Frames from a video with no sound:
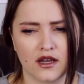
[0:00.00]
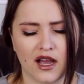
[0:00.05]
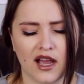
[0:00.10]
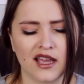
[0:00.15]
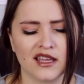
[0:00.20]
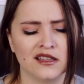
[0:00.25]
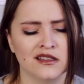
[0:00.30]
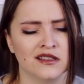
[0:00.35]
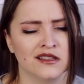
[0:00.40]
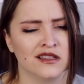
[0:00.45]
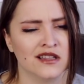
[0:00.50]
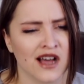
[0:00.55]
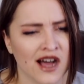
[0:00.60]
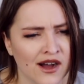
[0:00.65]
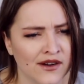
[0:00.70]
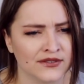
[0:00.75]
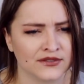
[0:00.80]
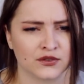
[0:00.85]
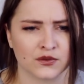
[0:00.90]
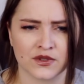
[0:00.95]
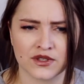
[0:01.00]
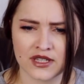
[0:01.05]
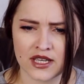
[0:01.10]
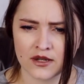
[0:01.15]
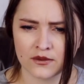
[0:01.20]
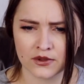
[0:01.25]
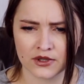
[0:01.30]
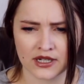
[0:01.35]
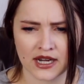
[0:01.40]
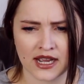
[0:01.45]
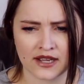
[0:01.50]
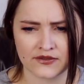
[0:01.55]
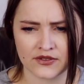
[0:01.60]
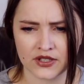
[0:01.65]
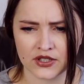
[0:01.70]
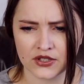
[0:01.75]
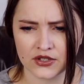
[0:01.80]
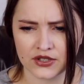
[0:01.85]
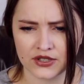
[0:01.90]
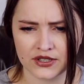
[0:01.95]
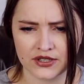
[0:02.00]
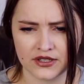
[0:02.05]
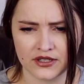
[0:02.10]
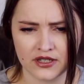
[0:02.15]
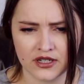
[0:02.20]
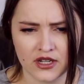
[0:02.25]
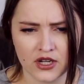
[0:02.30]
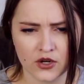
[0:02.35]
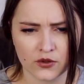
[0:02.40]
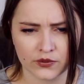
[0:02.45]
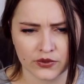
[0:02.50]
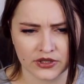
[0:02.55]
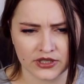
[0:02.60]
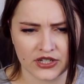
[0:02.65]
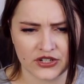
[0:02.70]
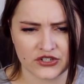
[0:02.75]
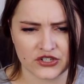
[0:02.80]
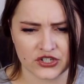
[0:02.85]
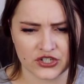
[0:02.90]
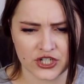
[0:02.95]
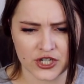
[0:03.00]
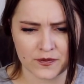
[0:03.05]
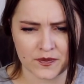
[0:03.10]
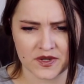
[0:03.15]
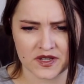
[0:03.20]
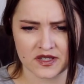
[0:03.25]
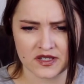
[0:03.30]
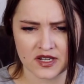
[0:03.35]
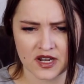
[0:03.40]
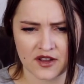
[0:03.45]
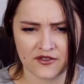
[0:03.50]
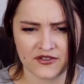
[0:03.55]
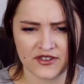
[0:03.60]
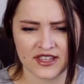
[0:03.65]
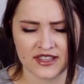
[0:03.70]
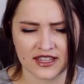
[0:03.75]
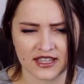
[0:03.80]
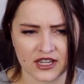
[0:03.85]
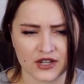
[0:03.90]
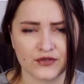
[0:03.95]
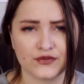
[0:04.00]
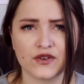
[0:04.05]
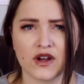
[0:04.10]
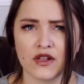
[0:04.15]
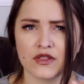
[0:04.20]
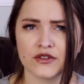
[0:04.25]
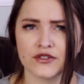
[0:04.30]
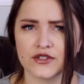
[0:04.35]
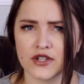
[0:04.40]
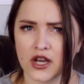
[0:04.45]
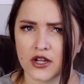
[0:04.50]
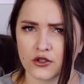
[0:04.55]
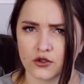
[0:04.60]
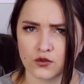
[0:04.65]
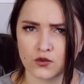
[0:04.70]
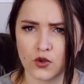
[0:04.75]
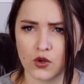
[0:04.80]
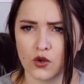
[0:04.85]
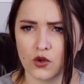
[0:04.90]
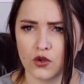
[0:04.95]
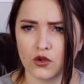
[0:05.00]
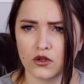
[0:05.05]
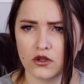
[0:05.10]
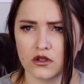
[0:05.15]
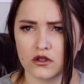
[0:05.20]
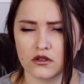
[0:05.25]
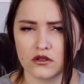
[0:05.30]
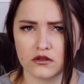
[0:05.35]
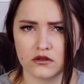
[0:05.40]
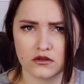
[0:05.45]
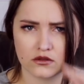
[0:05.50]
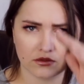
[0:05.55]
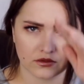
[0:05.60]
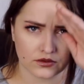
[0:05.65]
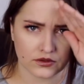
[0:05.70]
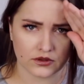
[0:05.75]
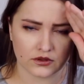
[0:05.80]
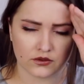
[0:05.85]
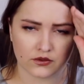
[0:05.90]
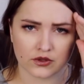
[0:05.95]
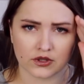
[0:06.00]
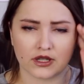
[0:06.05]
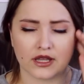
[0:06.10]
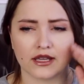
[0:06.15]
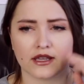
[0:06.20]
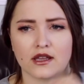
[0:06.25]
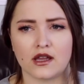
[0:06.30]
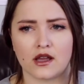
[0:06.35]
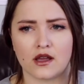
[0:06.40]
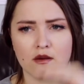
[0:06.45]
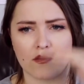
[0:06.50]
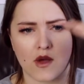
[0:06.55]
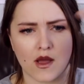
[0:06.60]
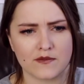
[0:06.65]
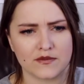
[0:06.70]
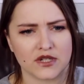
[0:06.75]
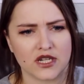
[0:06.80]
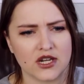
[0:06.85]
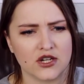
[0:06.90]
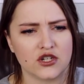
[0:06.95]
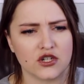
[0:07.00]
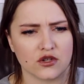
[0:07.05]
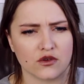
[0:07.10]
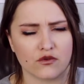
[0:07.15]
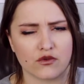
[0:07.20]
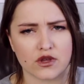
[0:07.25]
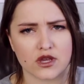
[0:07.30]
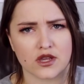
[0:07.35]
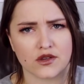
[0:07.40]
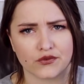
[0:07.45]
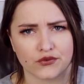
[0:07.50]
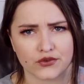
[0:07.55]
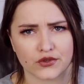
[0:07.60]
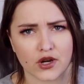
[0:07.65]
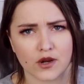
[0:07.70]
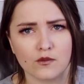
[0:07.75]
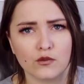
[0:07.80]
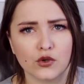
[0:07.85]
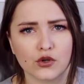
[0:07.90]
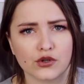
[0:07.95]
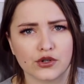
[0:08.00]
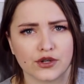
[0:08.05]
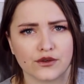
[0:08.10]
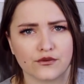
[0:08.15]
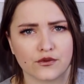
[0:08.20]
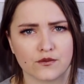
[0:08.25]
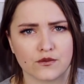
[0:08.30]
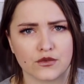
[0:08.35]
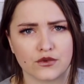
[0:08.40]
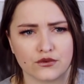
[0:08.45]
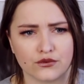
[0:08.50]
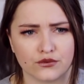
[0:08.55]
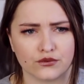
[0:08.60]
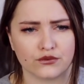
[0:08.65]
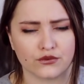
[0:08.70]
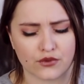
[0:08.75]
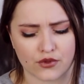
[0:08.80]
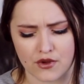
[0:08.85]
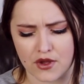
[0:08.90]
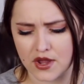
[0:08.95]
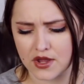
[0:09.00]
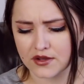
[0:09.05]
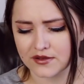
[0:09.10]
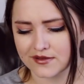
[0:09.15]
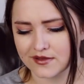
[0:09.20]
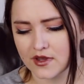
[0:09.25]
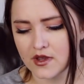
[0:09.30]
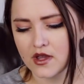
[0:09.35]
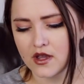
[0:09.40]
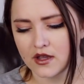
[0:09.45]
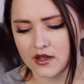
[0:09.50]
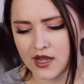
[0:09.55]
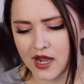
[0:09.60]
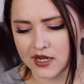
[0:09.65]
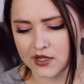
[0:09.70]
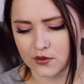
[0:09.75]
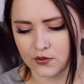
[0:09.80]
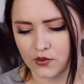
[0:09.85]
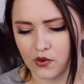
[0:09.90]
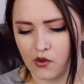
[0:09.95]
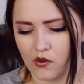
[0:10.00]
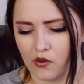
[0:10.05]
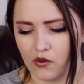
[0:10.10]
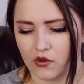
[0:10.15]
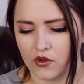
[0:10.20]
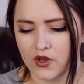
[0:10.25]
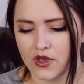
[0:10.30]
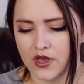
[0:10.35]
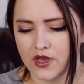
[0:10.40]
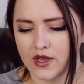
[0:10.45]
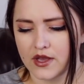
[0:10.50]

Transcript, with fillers: I loved when they were having good relationshipy stuff in like a father-daughter role. Or like, um, I'm teaching you things and I'm learning from you things kind of role.